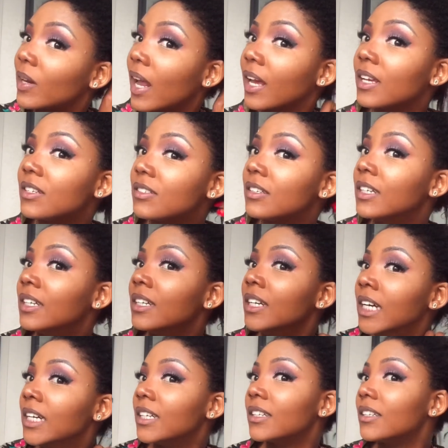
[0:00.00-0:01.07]
and I can
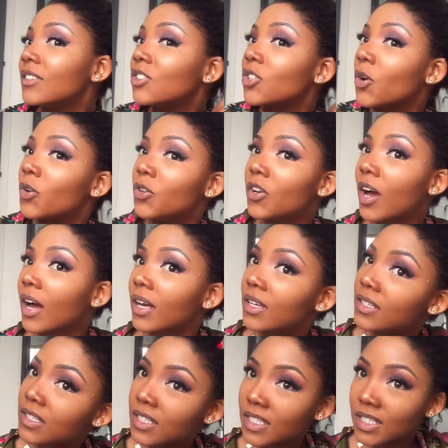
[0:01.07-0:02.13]
show you
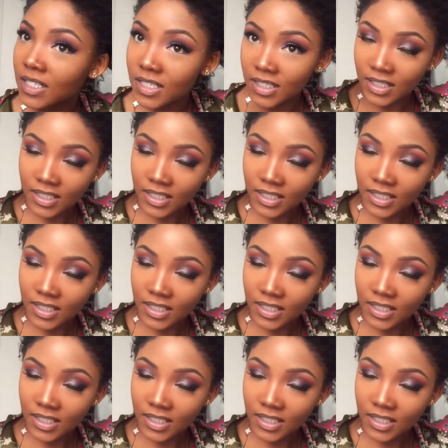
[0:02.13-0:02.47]
guys